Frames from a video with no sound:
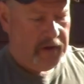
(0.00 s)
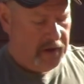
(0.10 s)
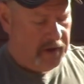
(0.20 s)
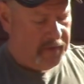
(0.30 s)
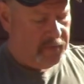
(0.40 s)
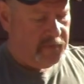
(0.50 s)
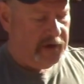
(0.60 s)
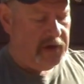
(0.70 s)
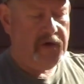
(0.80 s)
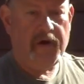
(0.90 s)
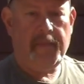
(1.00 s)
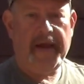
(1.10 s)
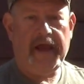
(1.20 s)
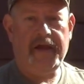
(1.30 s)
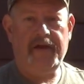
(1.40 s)
When we do our
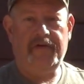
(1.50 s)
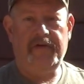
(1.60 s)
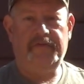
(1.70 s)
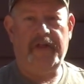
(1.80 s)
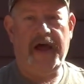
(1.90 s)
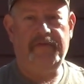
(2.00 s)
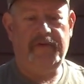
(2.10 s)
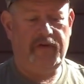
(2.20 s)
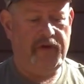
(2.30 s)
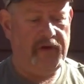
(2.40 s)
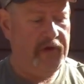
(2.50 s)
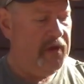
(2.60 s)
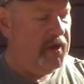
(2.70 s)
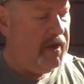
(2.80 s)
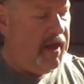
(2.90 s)
backcountry fly fishing,
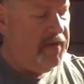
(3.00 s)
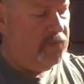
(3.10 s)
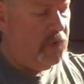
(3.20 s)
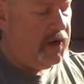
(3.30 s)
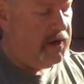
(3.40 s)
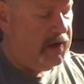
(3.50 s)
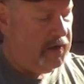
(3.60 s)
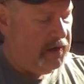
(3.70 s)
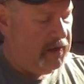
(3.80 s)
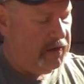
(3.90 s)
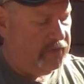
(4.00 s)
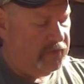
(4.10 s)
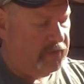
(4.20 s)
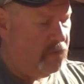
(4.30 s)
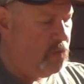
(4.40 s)
I wear it.
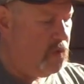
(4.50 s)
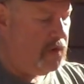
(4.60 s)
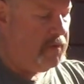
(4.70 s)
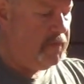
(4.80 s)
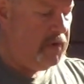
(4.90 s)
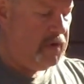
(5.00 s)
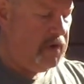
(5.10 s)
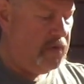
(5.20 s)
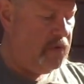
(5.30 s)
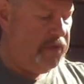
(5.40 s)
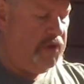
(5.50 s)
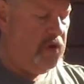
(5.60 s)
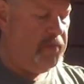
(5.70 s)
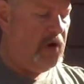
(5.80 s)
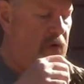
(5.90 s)
It's warm with
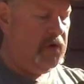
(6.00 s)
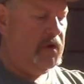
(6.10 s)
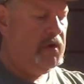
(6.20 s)
no bulk.